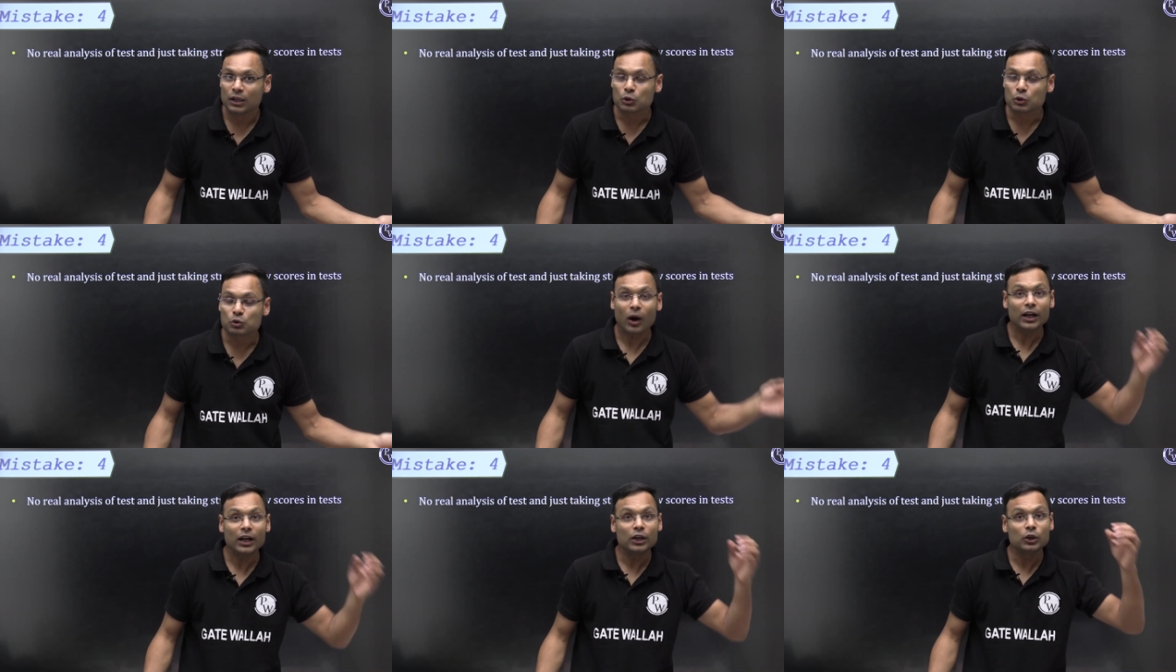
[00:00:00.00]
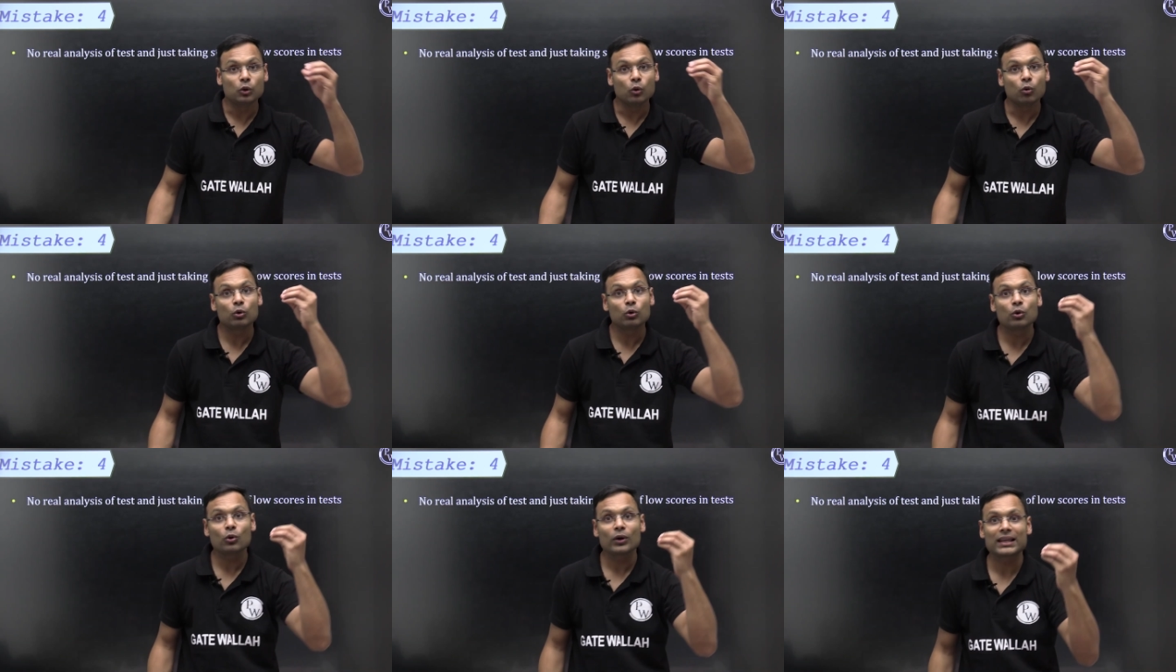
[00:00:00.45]
so I
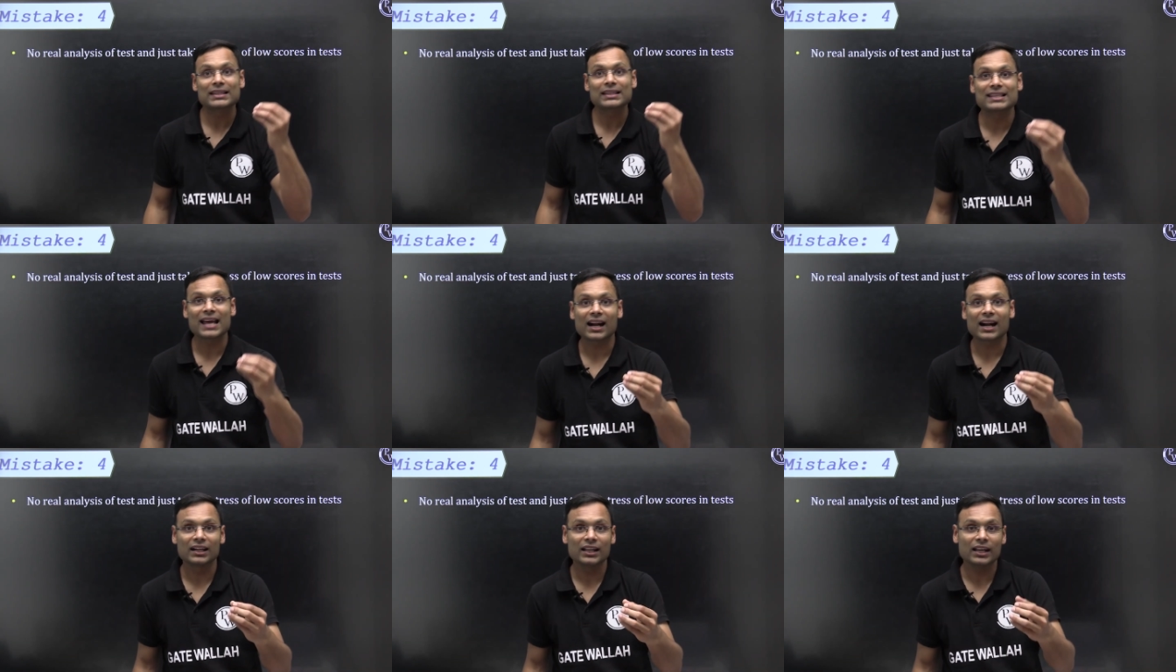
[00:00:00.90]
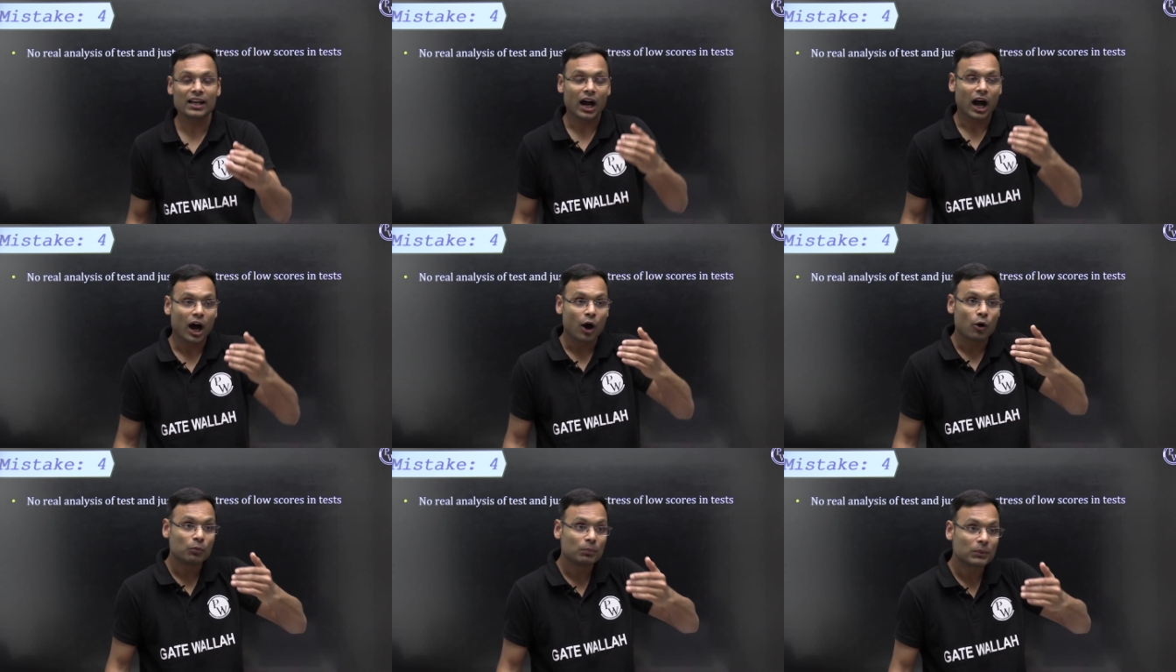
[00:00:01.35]
don't know exactly
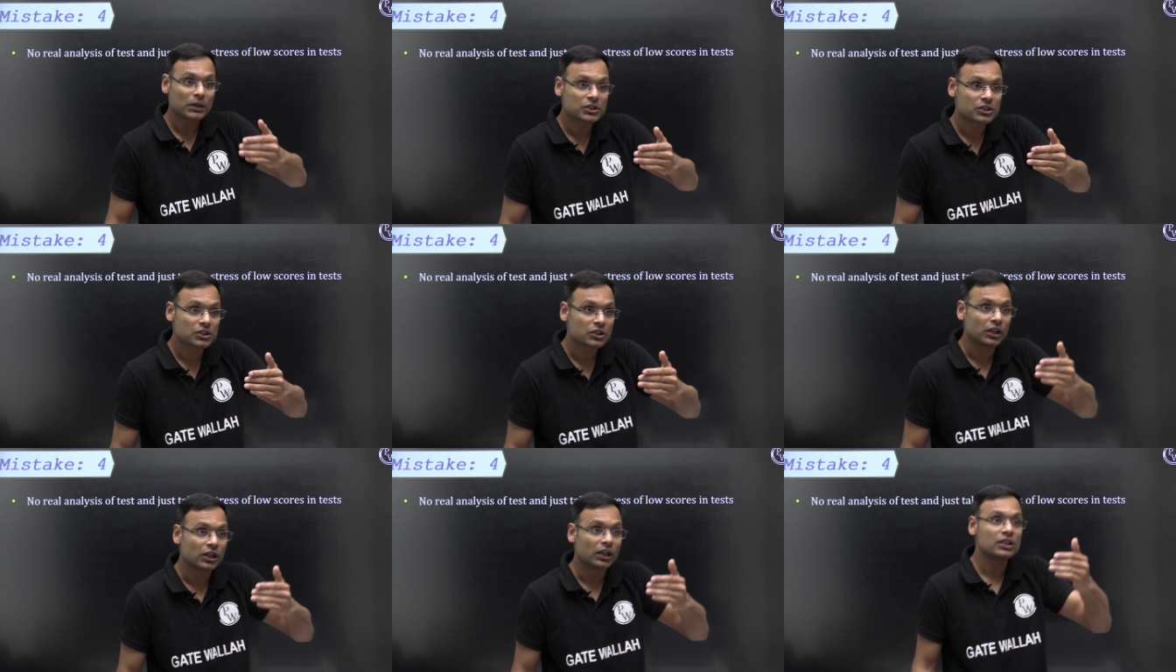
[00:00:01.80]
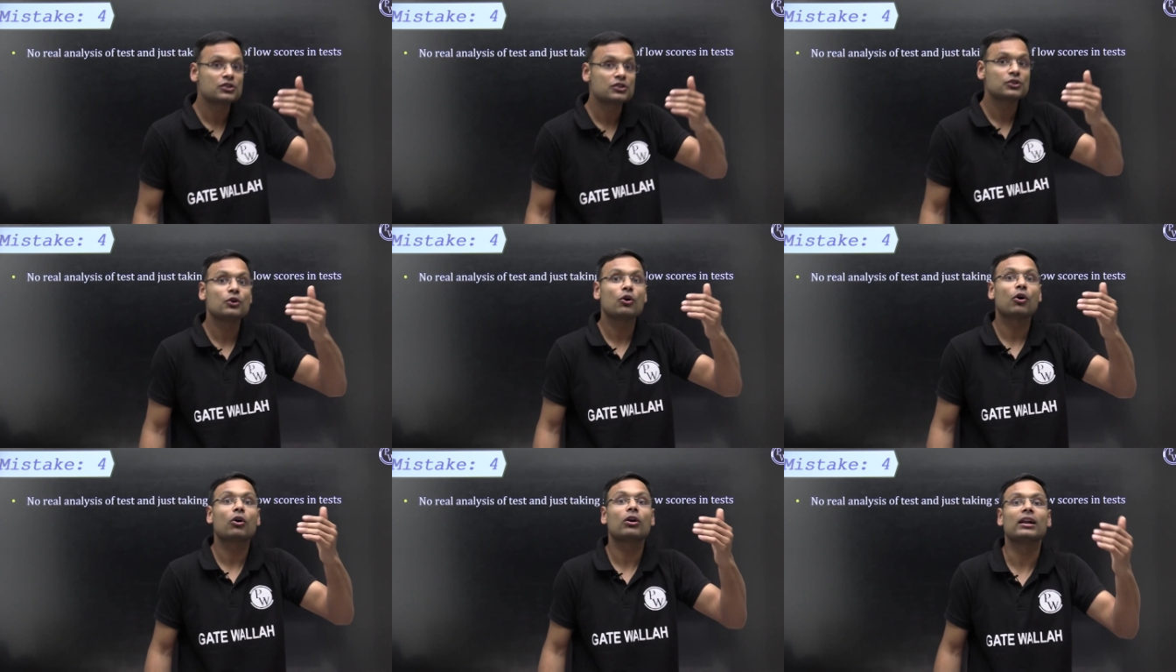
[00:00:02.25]
how much is
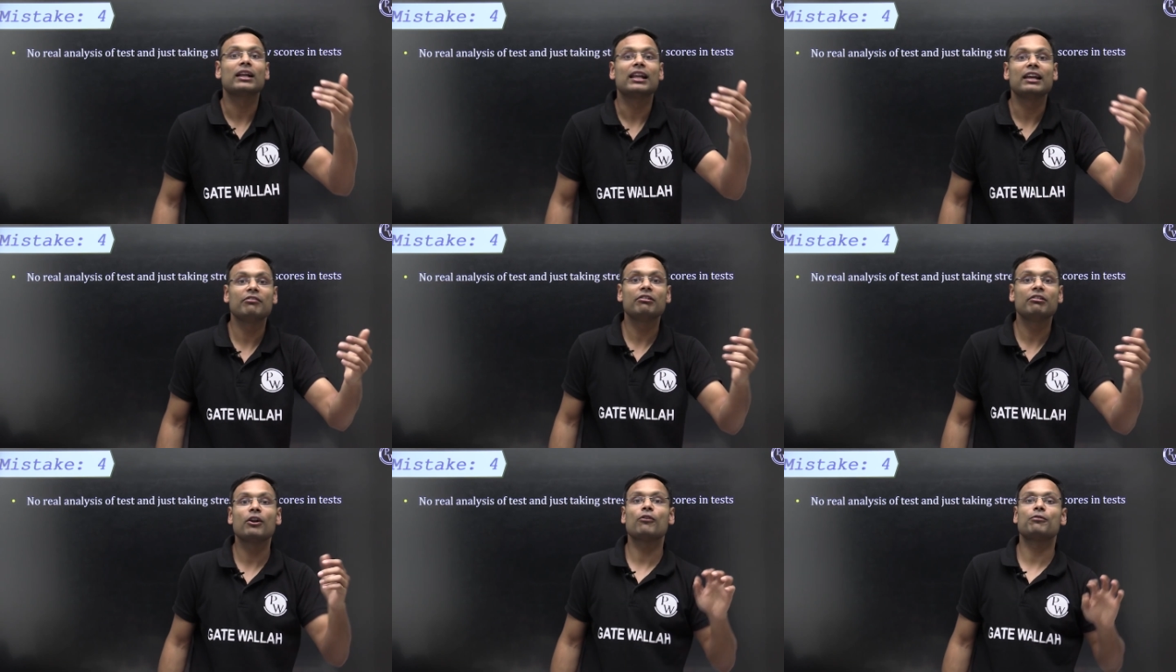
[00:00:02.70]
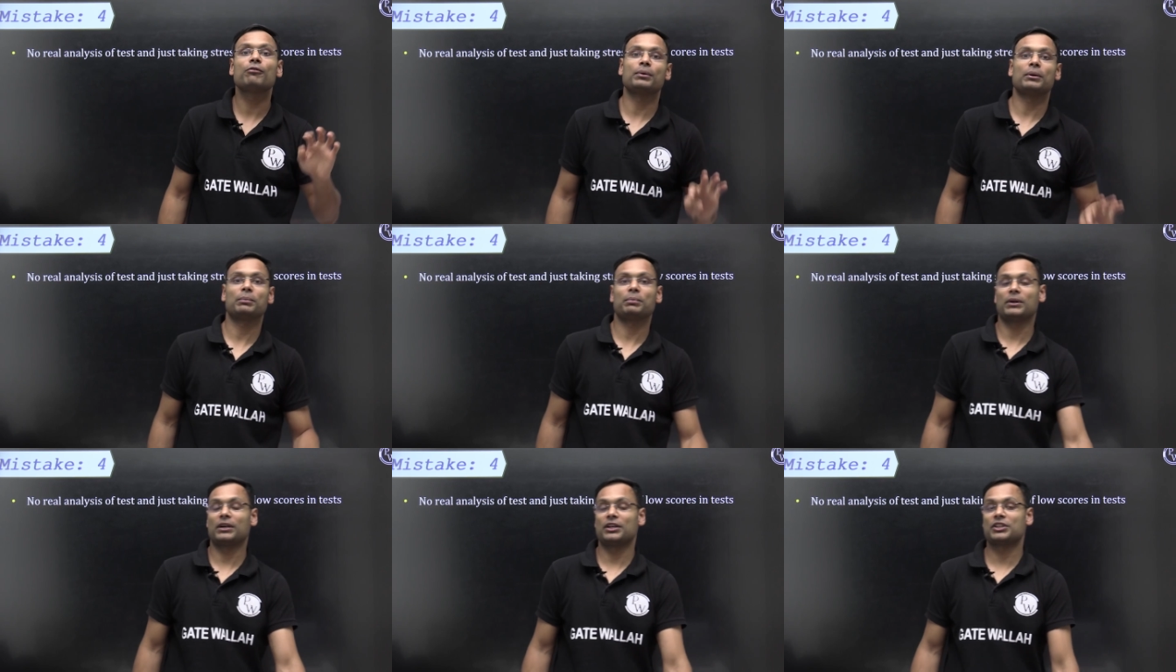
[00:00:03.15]
your level of
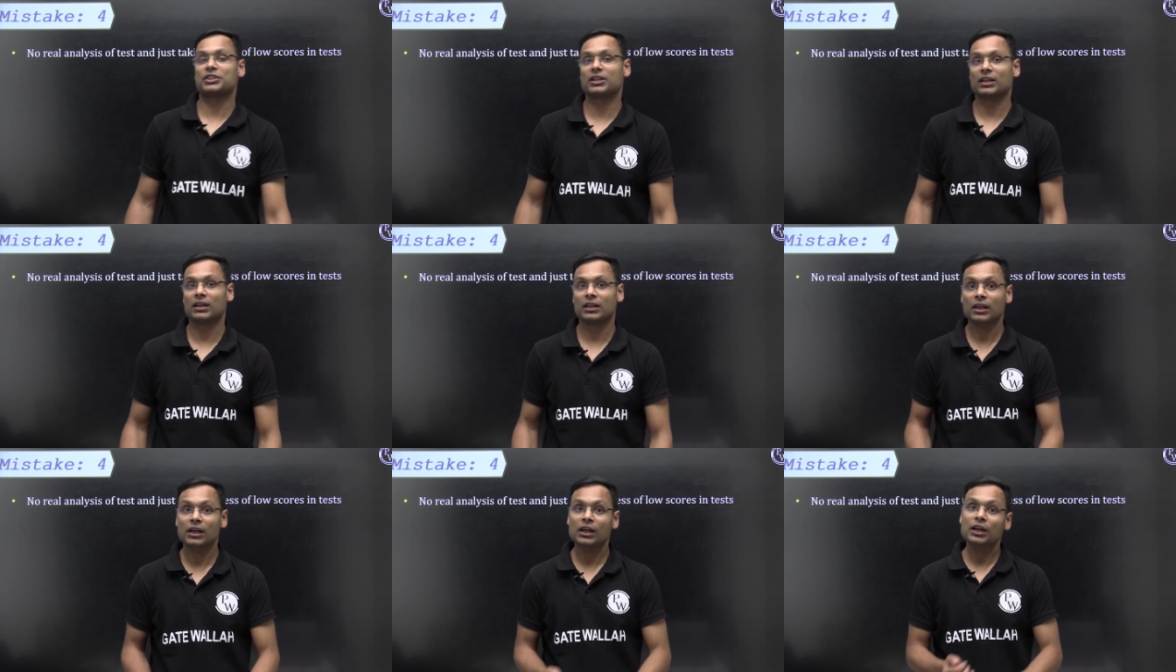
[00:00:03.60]
preparation.